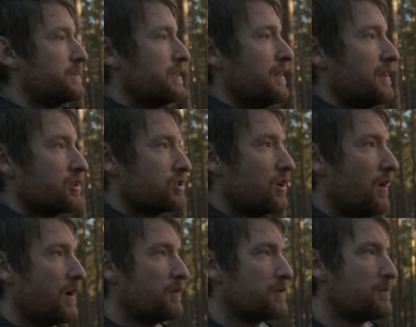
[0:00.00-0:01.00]
to get that
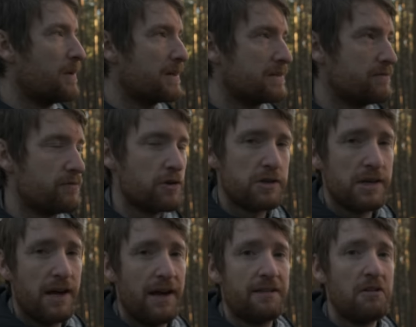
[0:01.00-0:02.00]
shot. It was a massive rush.
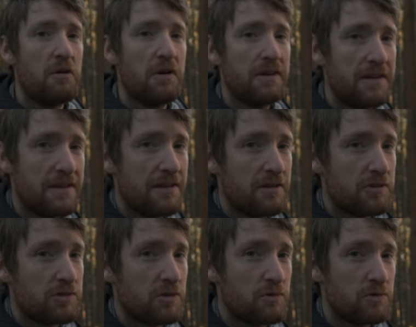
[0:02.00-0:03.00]
I had no idea that the
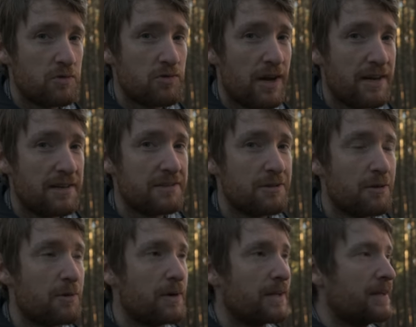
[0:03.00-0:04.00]
sun was tracking so
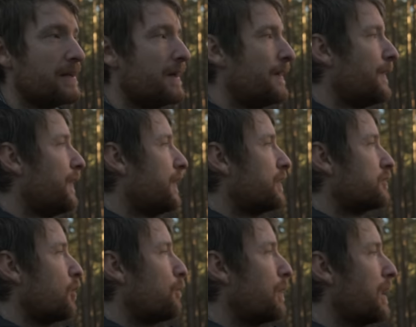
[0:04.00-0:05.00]
quickly.
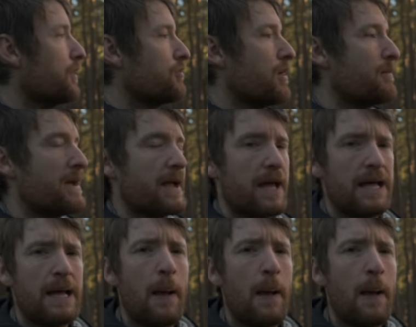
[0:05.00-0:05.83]
So a panoramic,